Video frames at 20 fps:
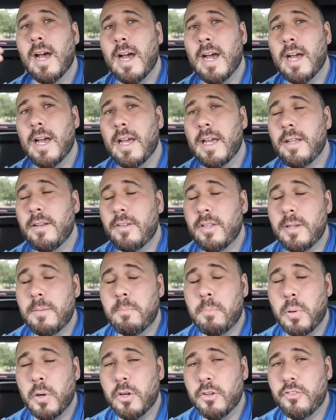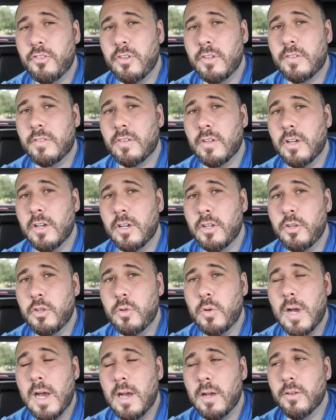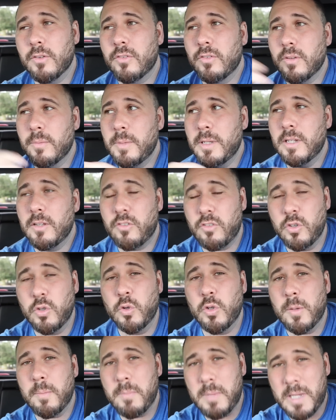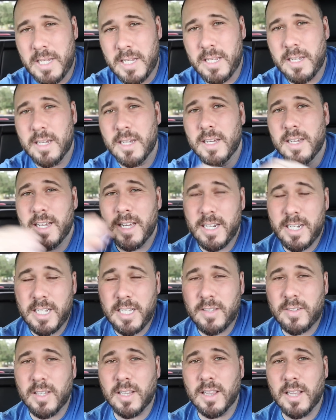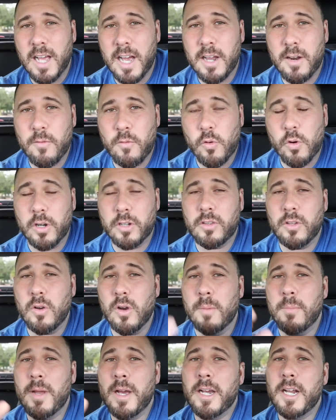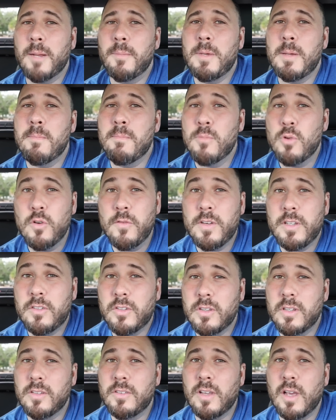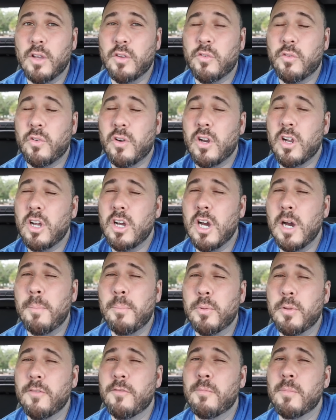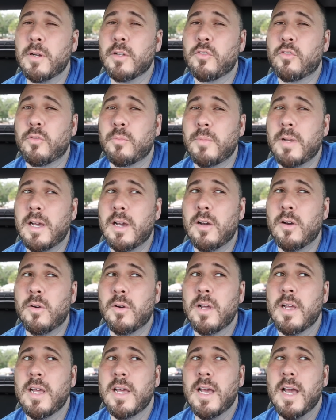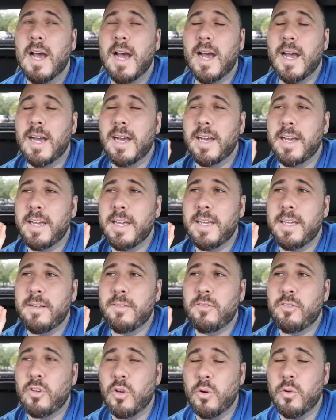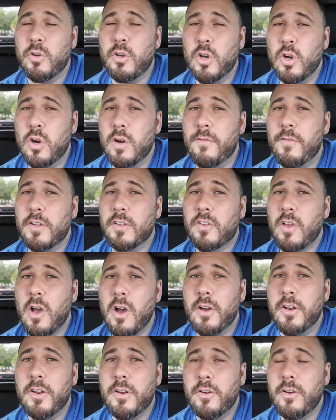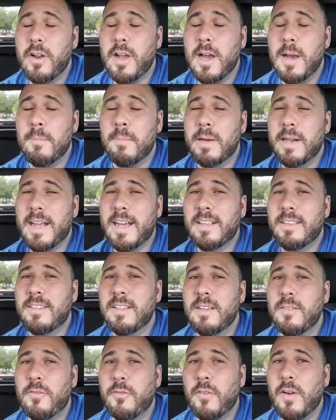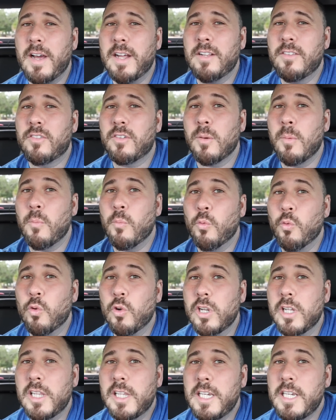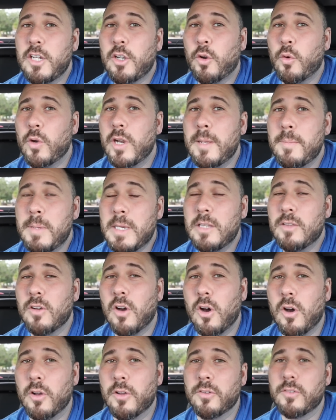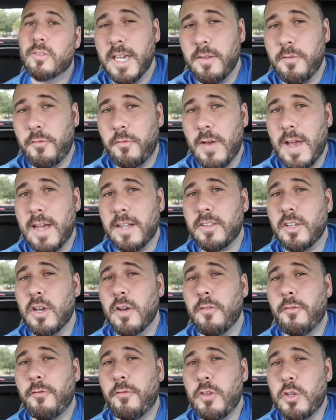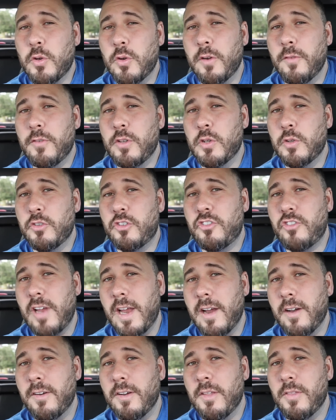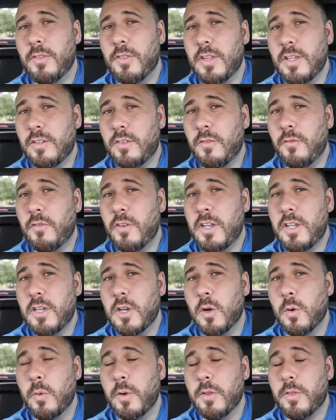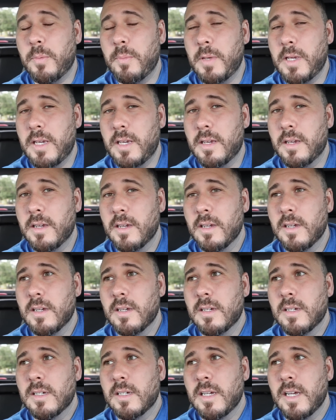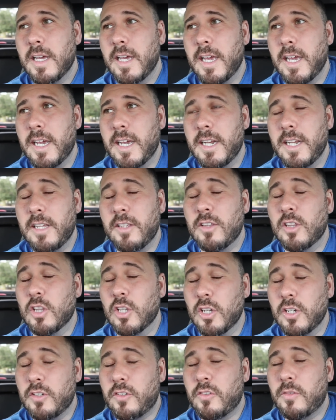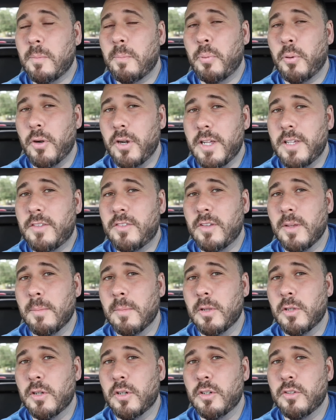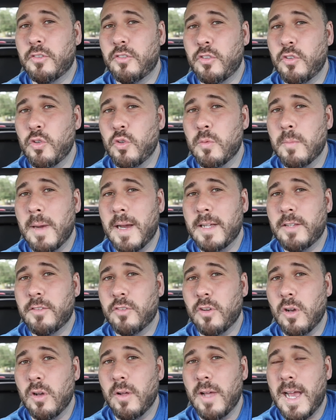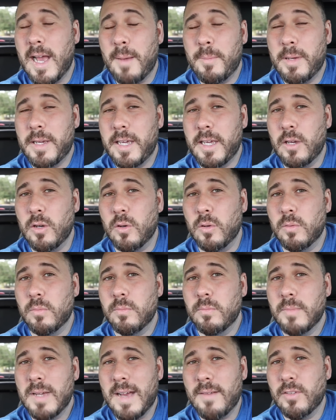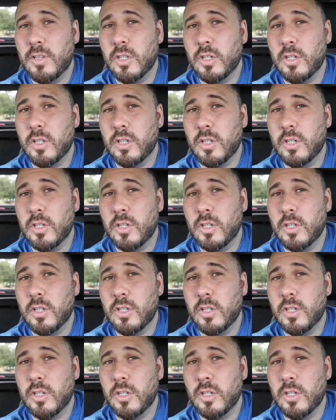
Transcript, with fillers: I did purchase a new house. I mean, it's new to me. It needs a lot of work though. I'm not gonna be moving to this house for a couple of months from now. I don't know if it's haunted or not, but I did find some really creepy dolls. In fact, a few of you shared this video with me and it looks pretty similar to my doll Abigail. Have a